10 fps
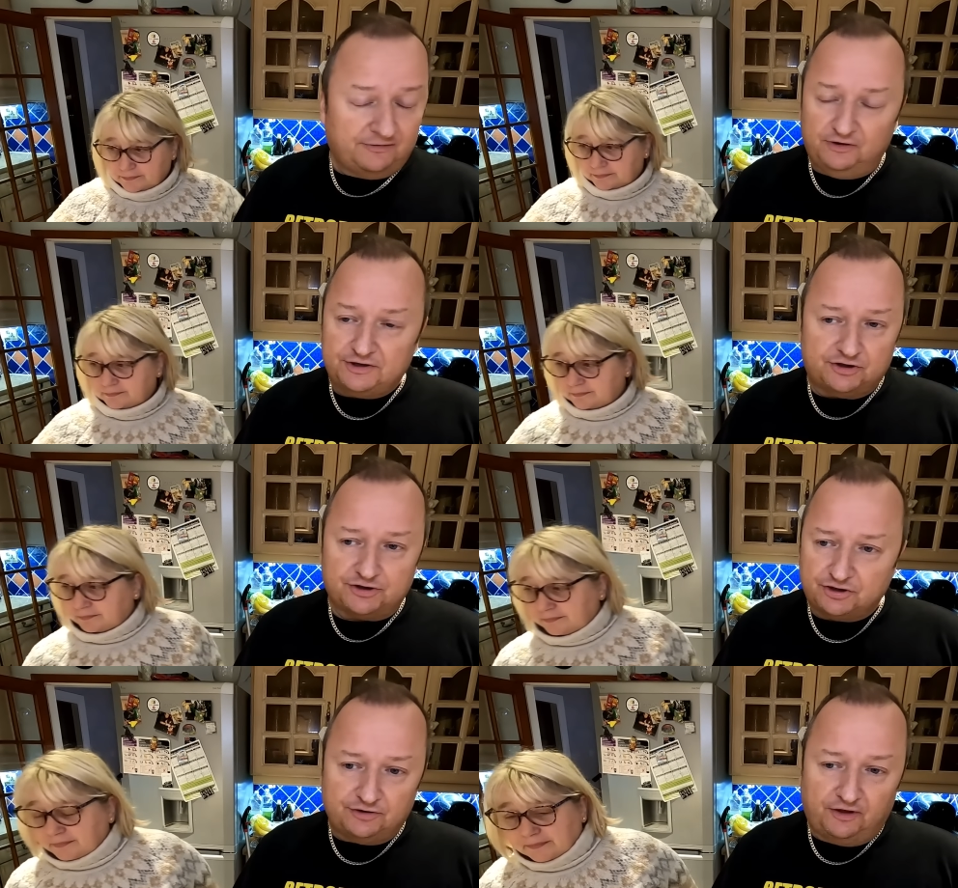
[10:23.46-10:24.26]
Speaker 1: it's, it's
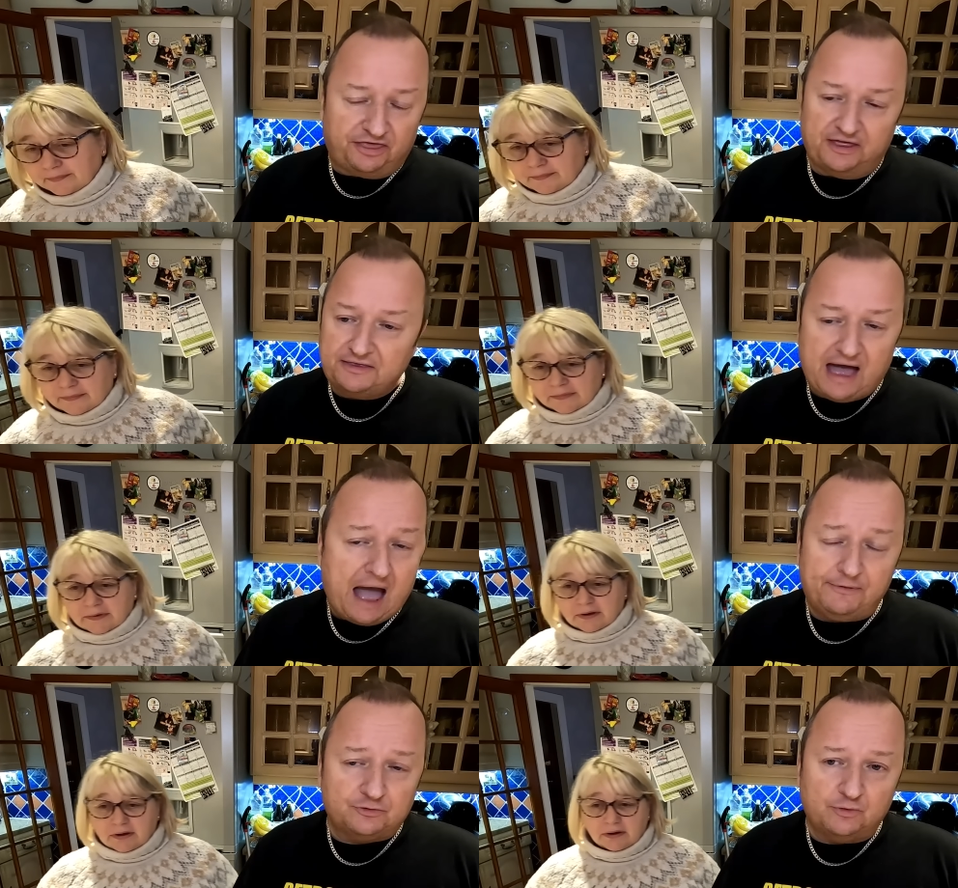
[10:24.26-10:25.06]
just a, thing
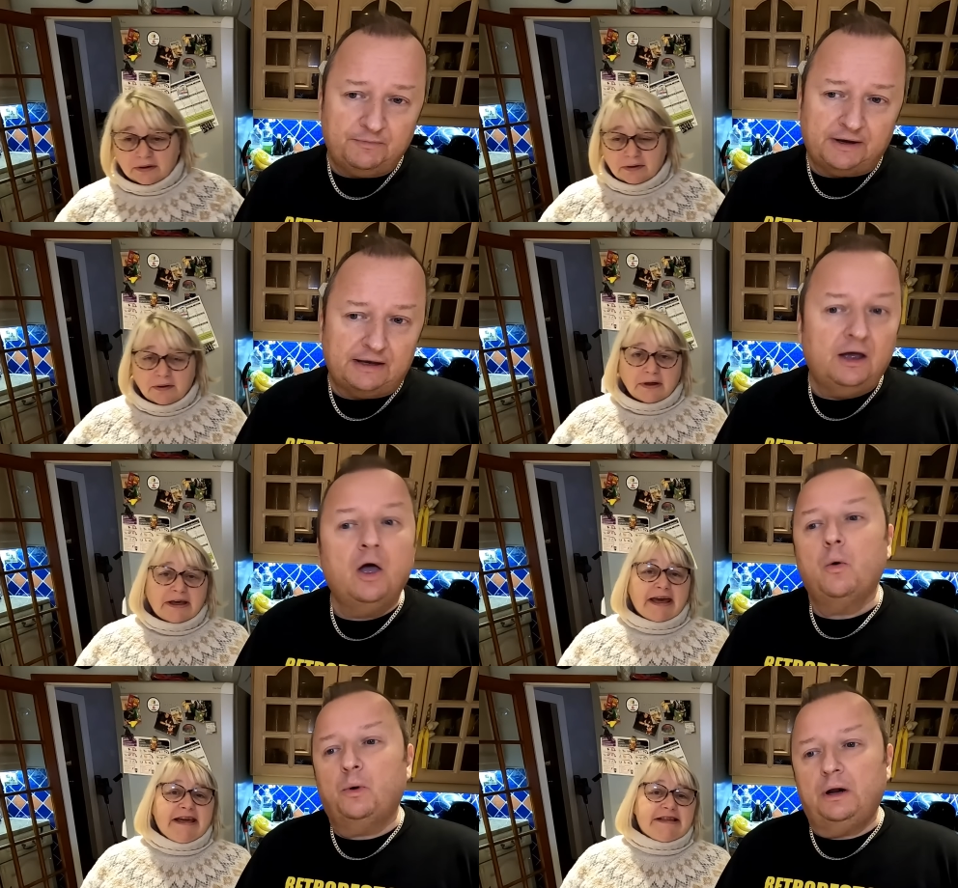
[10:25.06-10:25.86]
that happens with me.
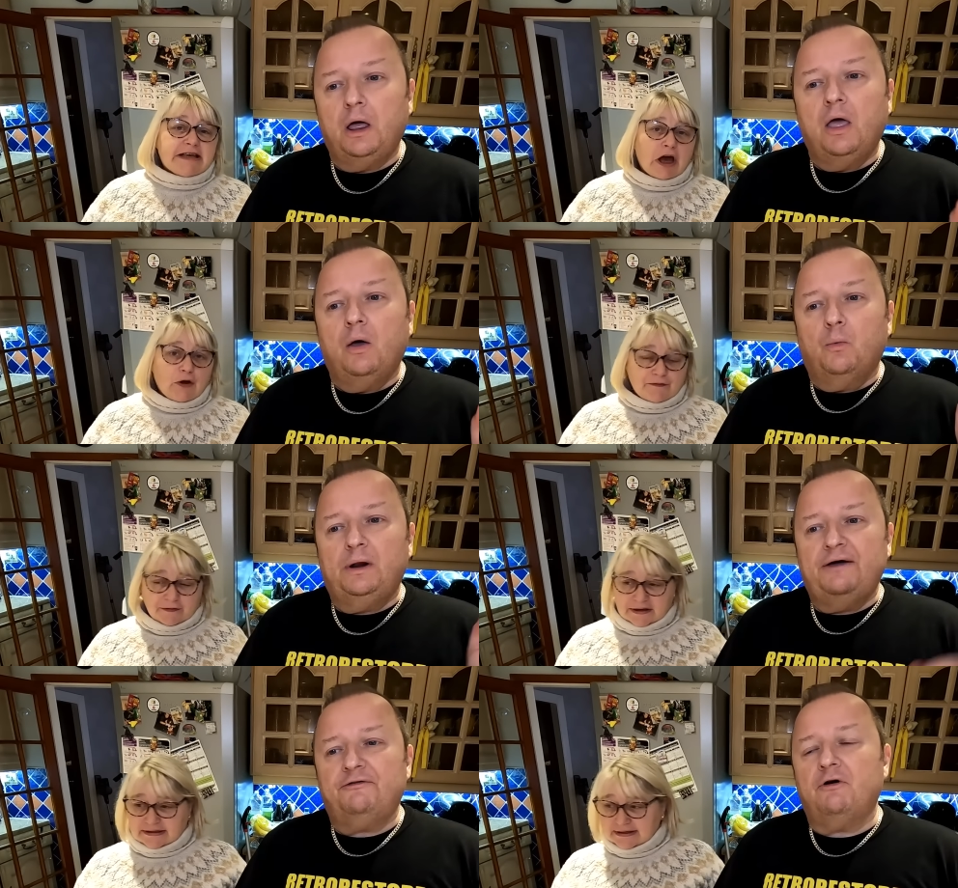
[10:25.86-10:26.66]

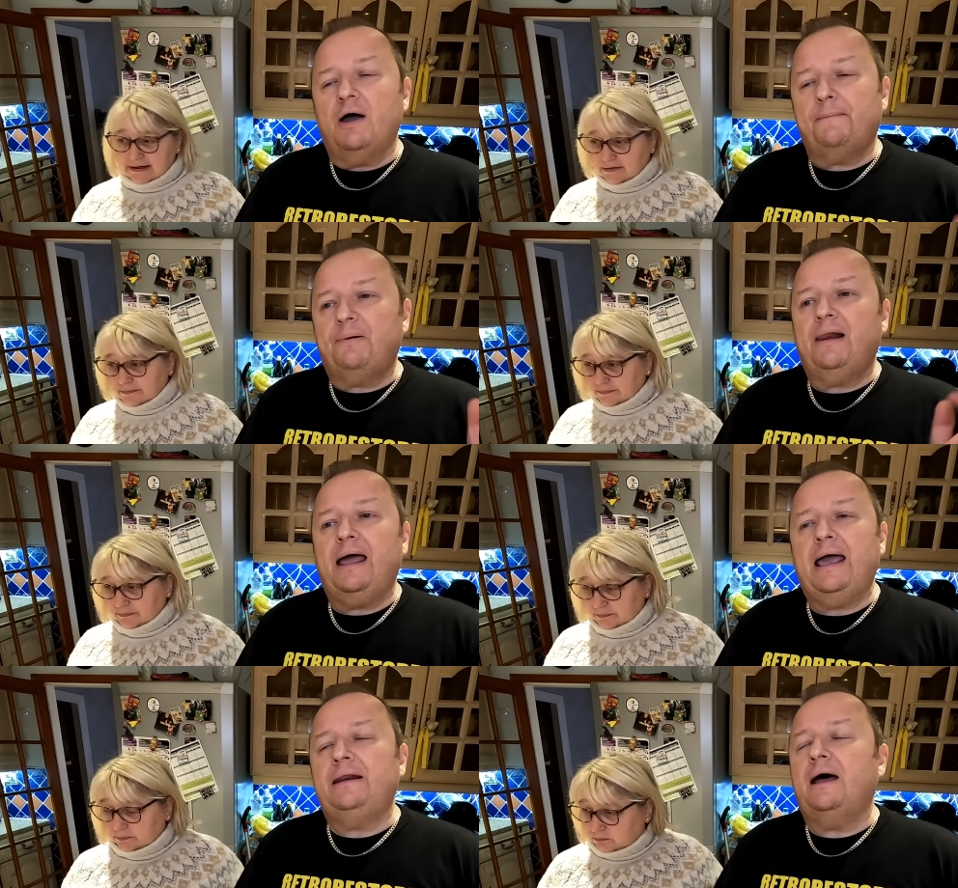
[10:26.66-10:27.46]
Keto. When, whenever I
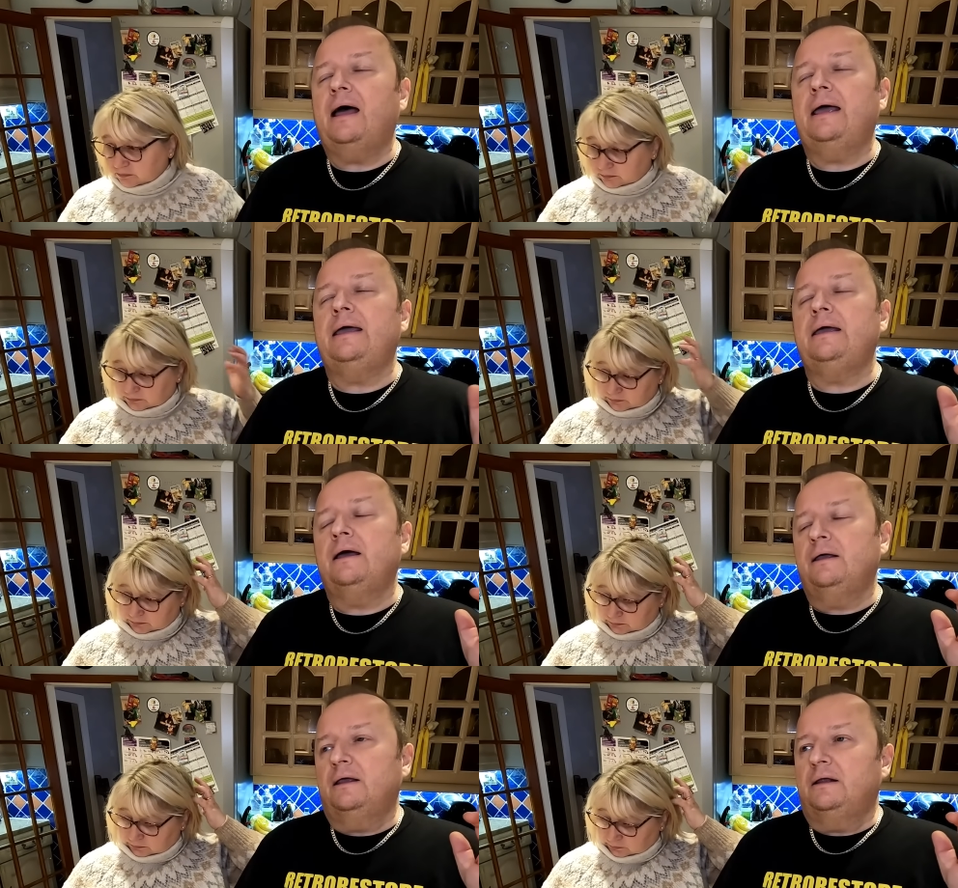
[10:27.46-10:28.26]
plan
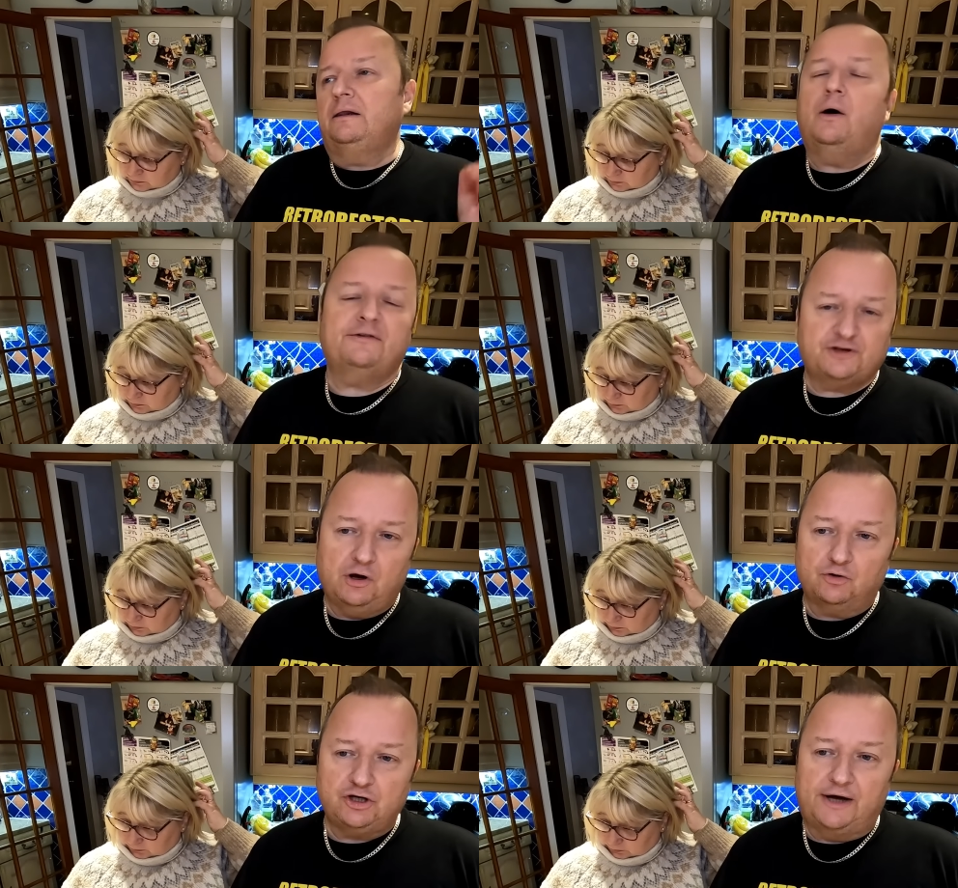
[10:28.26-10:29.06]
a
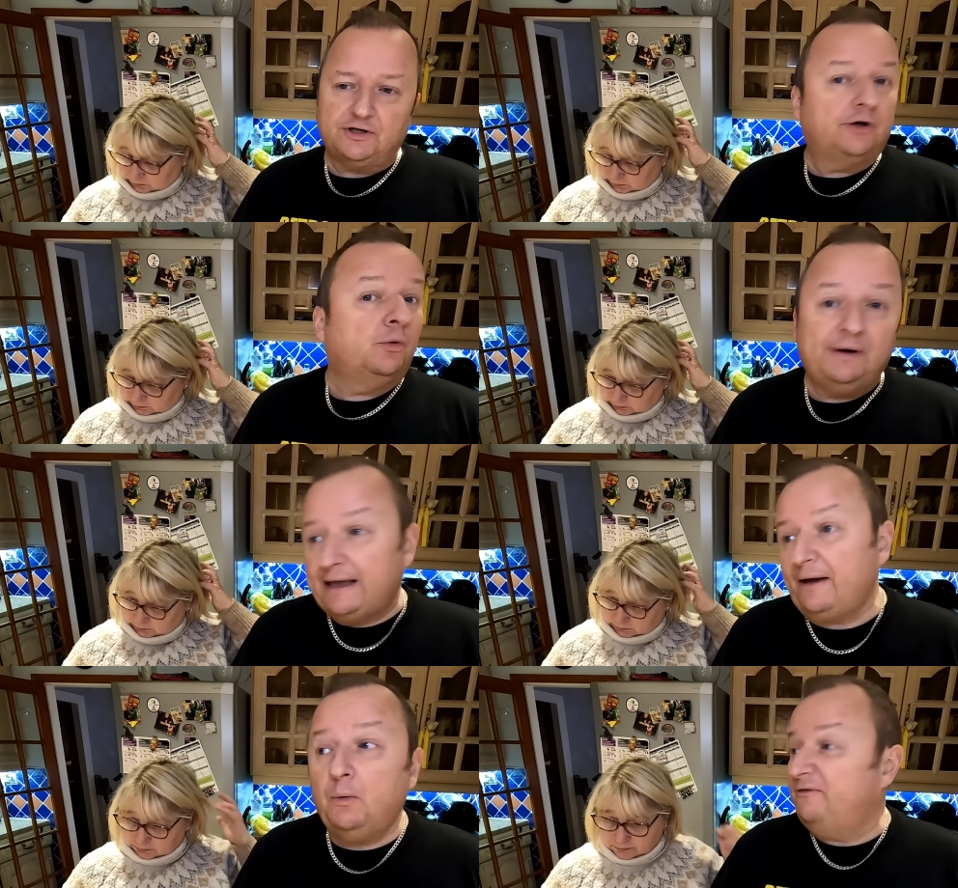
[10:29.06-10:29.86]
lifestyle change, I
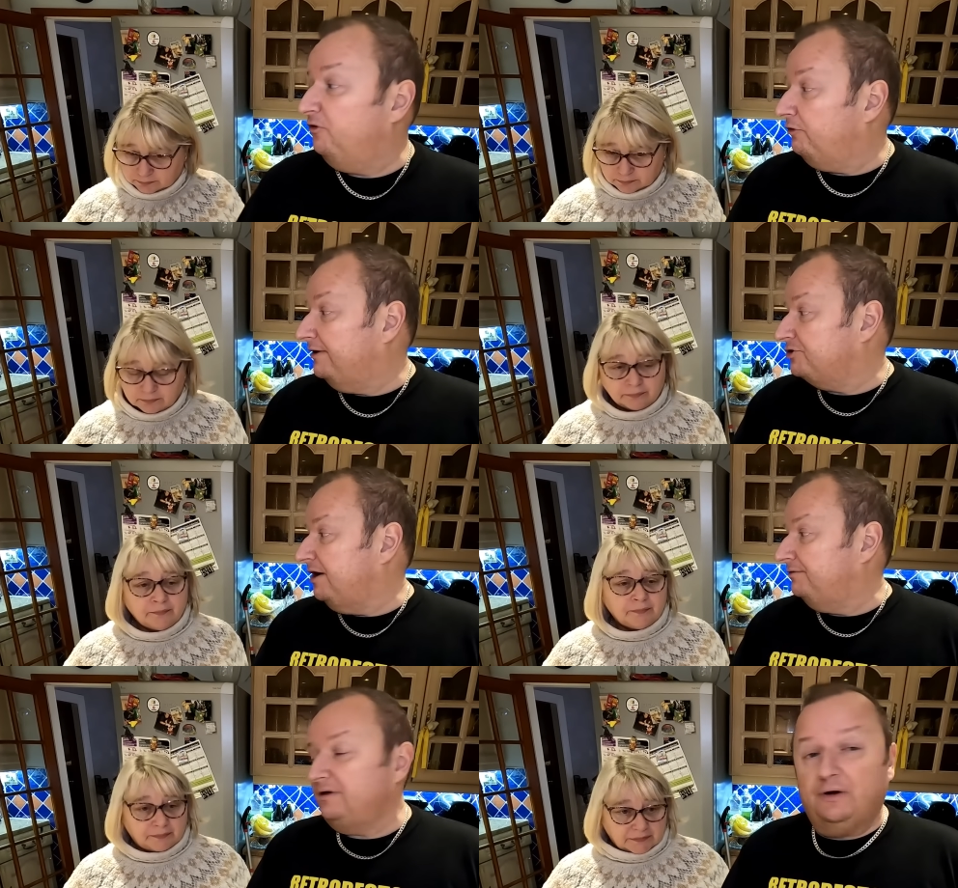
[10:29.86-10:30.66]
normally get ill beforehand,
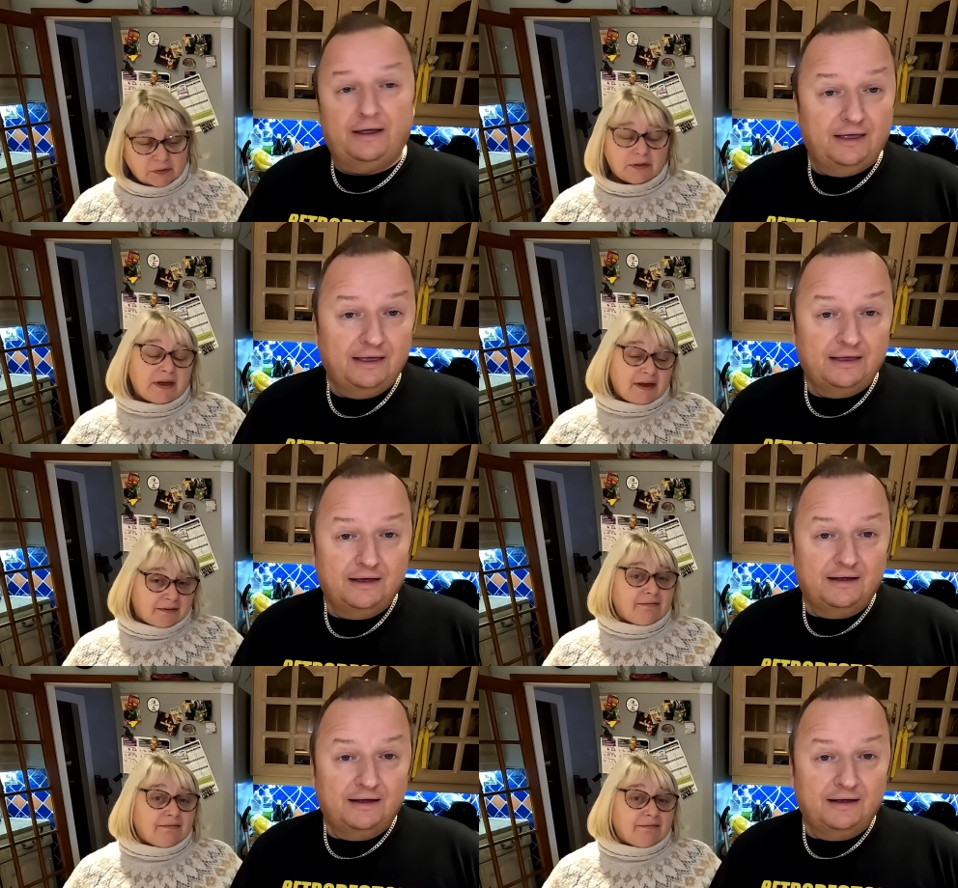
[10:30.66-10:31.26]
Sharon, don't I?